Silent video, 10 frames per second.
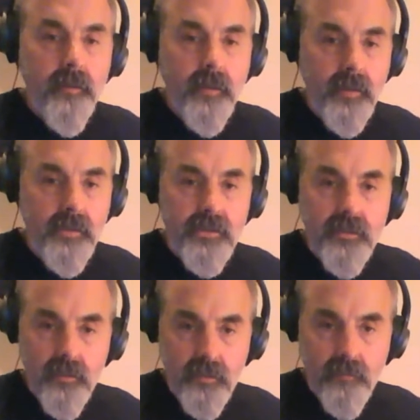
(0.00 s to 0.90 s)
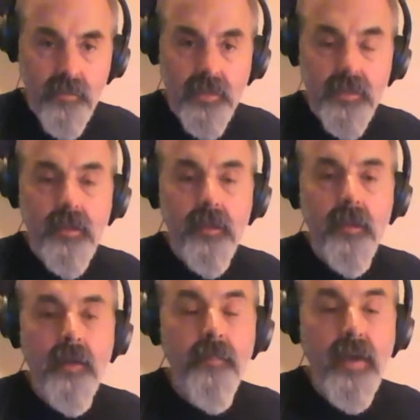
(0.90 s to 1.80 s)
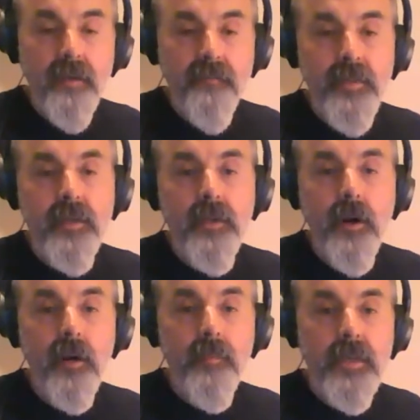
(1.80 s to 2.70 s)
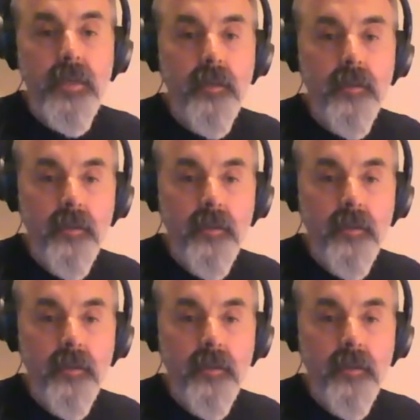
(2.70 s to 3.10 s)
and this melody above being the harmony.